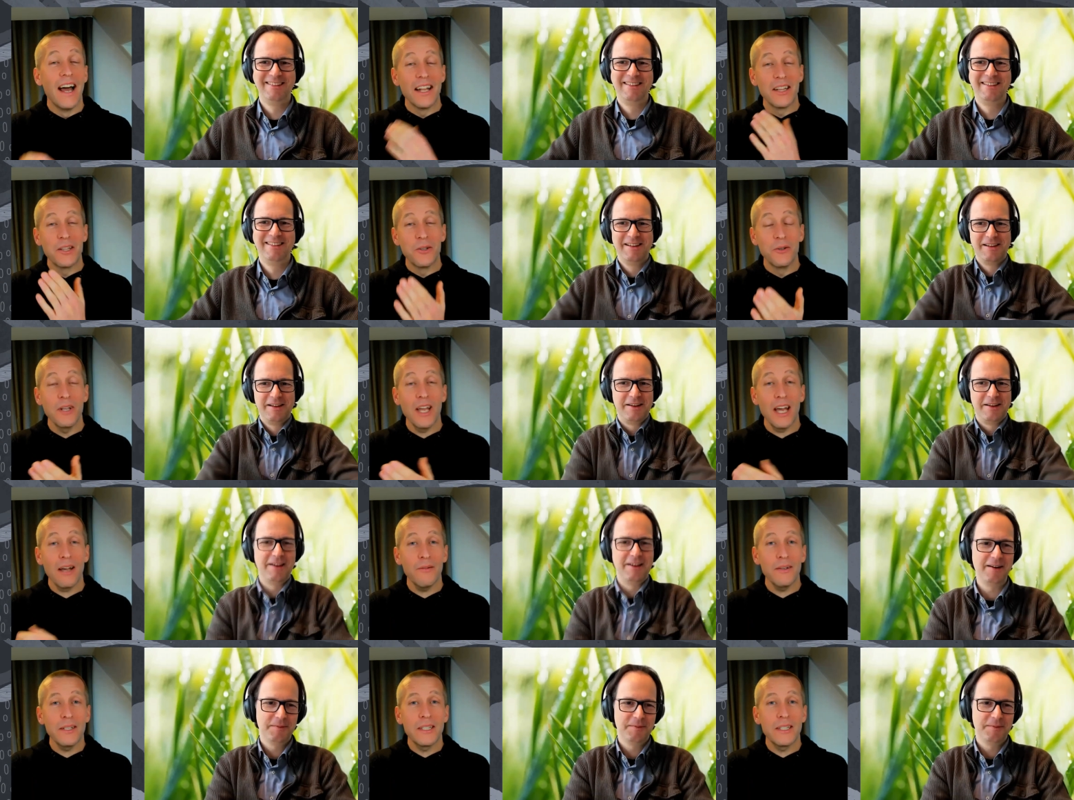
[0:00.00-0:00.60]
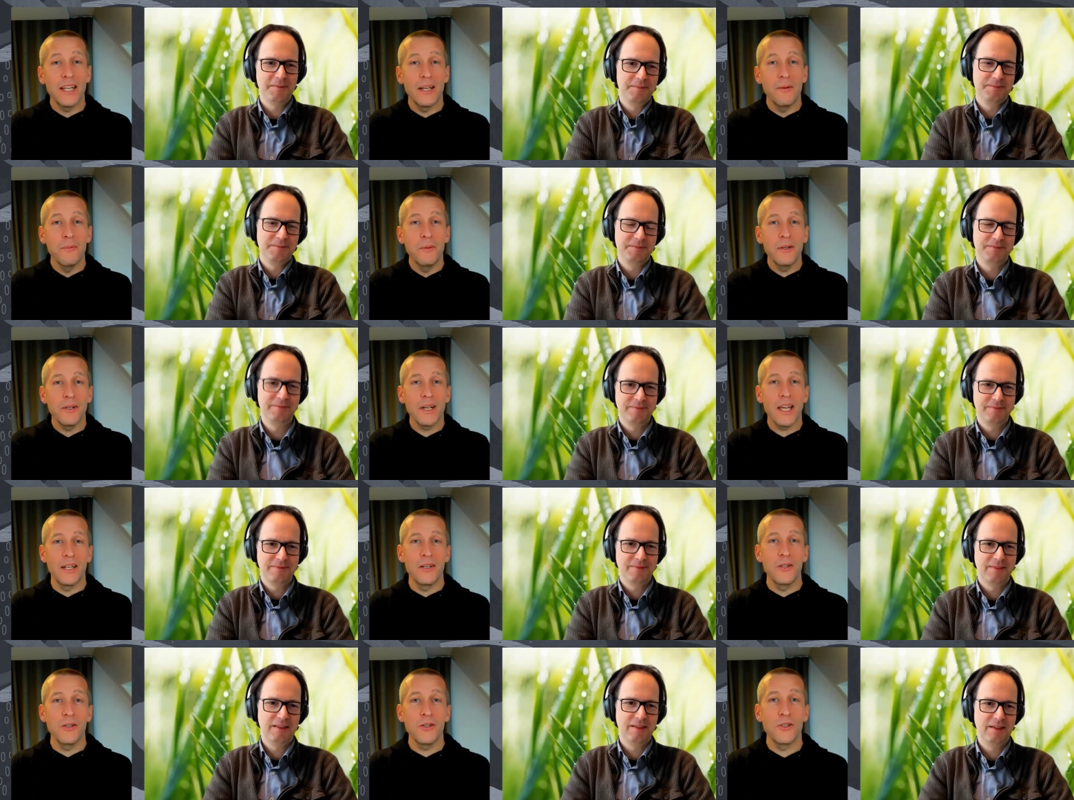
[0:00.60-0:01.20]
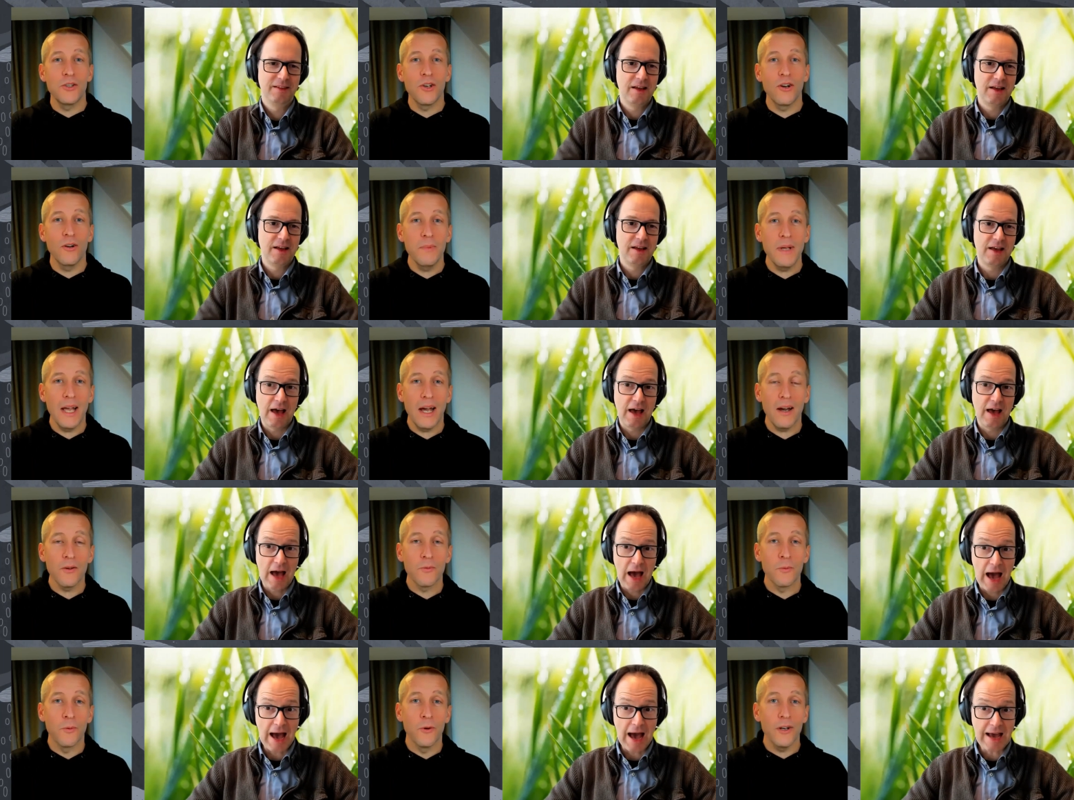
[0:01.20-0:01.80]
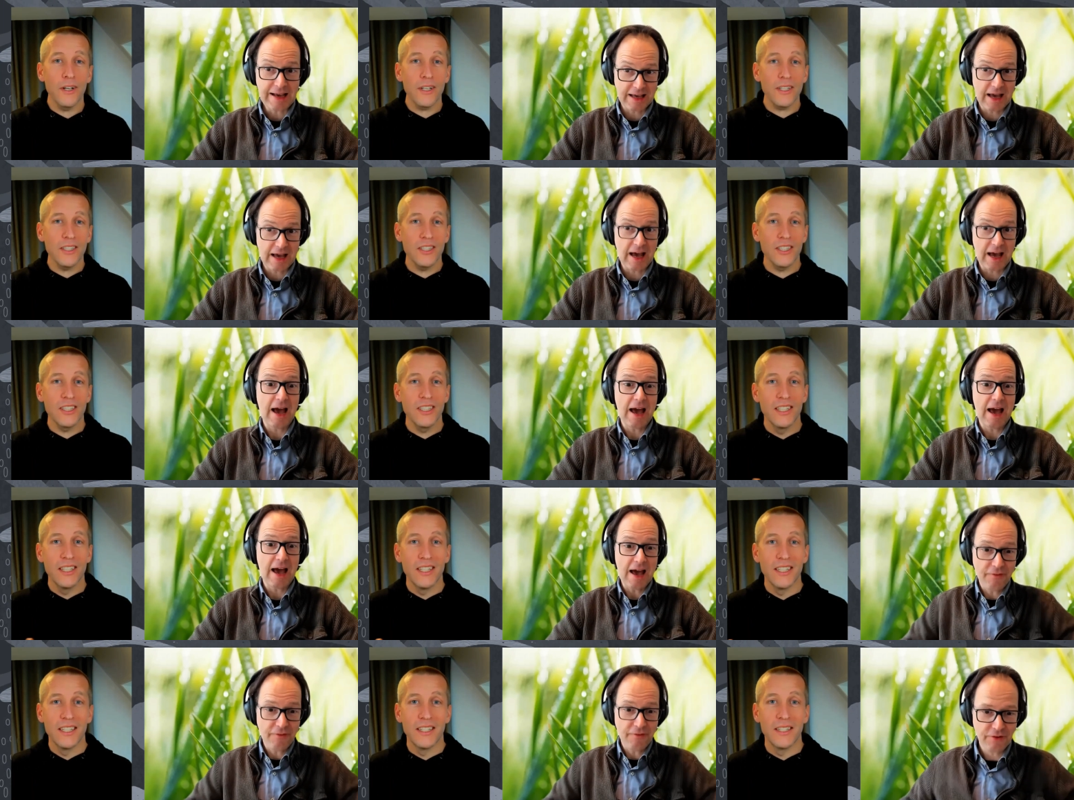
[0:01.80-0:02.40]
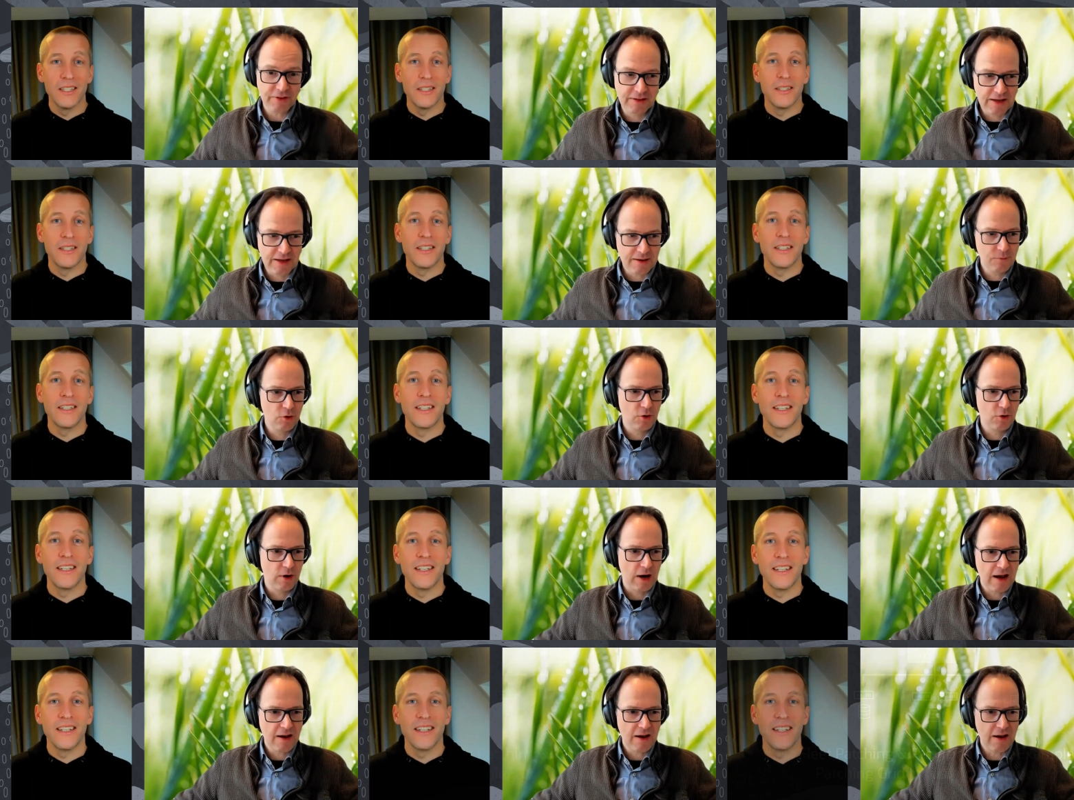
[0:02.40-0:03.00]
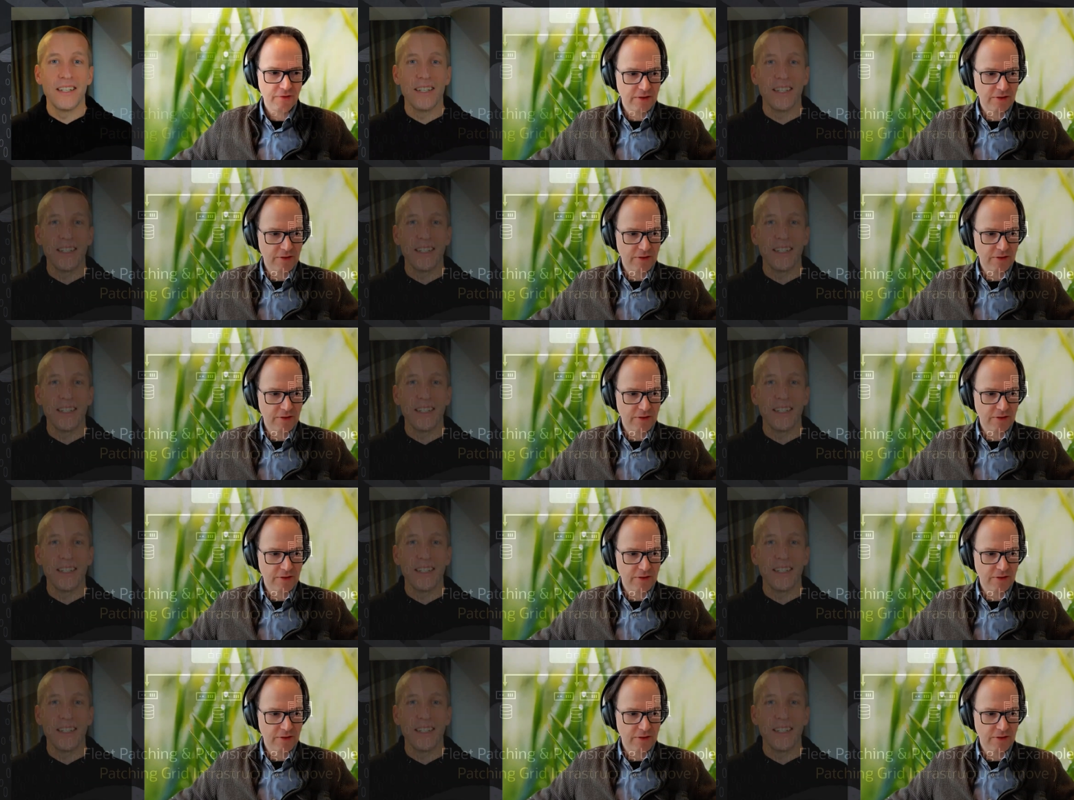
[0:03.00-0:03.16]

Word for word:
Speaker 1: Do you have a demo? Can you show me how it
Speaker 2: works? I, can, I have a demo. I have a